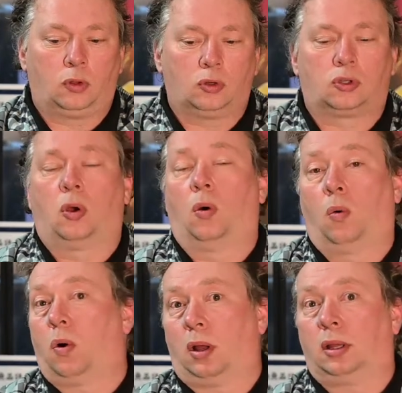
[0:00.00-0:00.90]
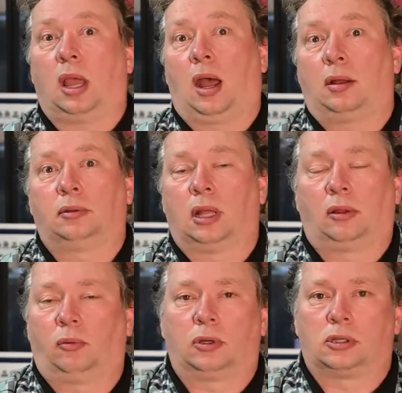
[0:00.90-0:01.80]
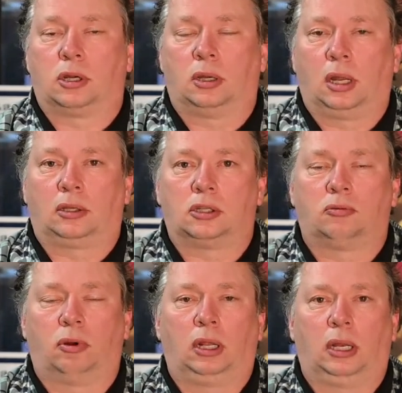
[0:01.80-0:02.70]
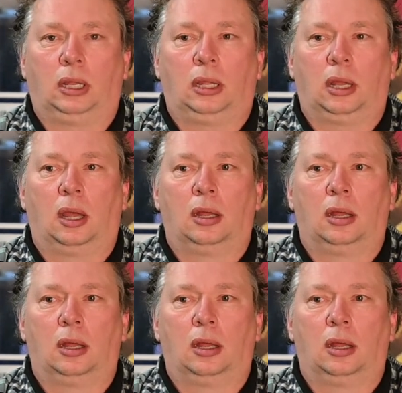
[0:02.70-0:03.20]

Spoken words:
So yeah, that's really